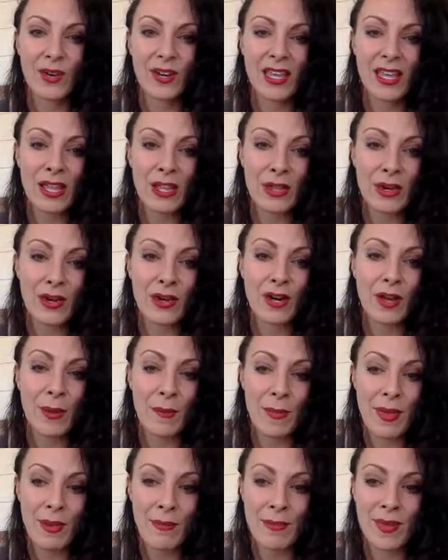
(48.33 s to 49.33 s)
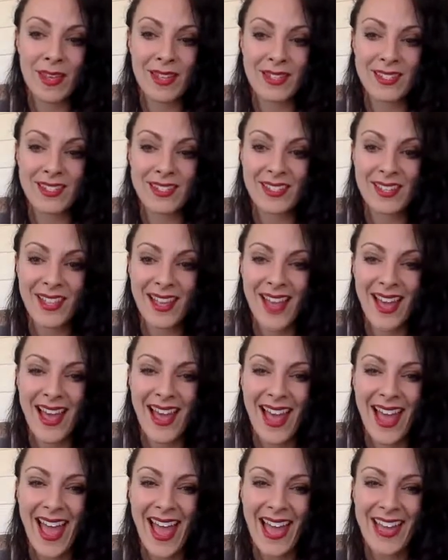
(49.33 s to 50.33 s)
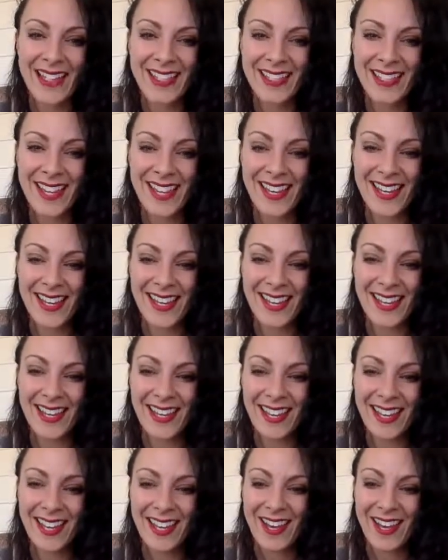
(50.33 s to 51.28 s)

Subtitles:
either commitment, hey Shannon,